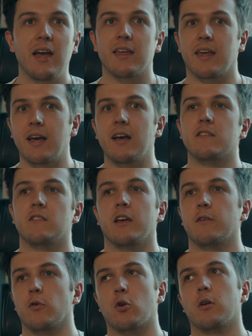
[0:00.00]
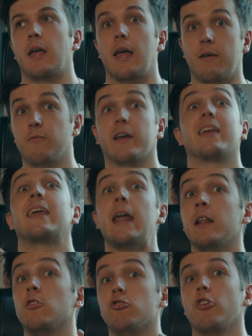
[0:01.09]
I guess, like for
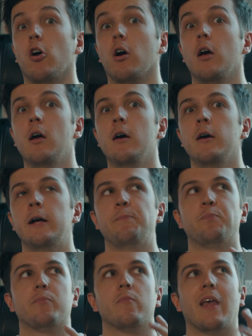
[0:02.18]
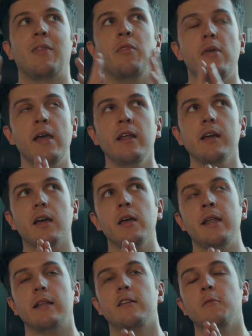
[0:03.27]
getting the shot. And then I
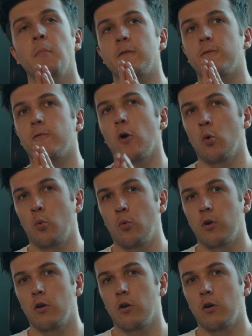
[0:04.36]
connected my phone.